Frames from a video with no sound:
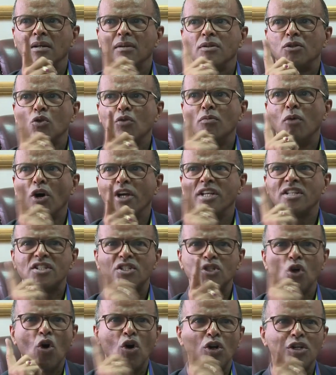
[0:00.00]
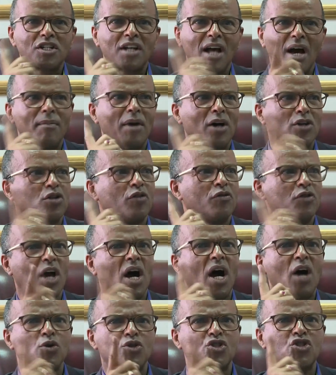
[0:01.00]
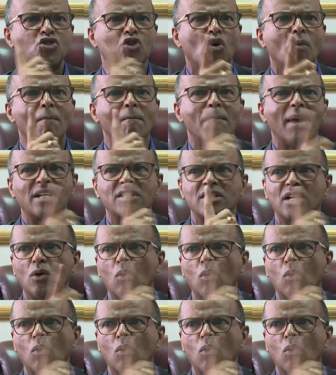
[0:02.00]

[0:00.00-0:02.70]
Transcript: two boys, don't come out of your house no matter